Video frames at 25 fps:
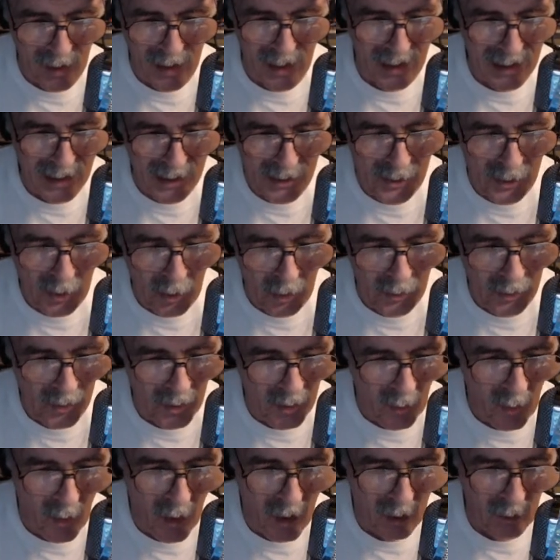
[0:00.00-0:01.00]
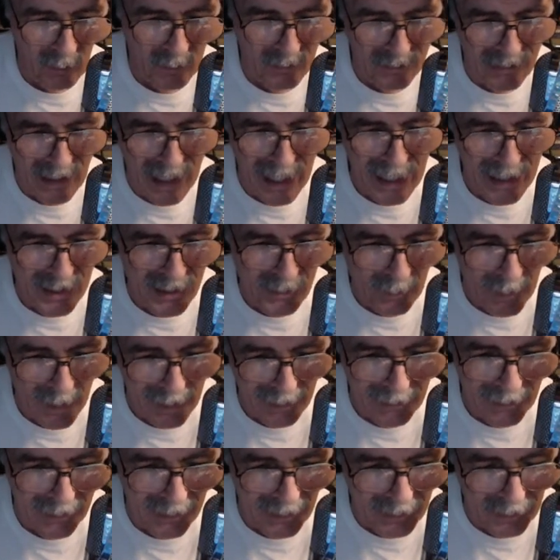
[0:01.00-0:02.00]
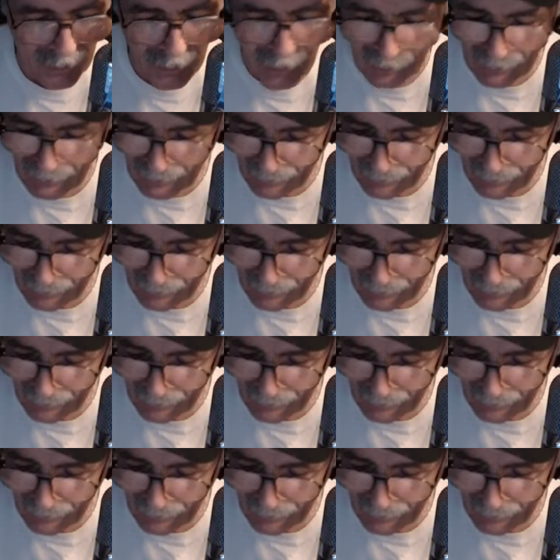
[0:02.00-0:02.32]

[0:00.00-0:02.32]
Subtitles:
on each shoulder and walk or dance back to the truck.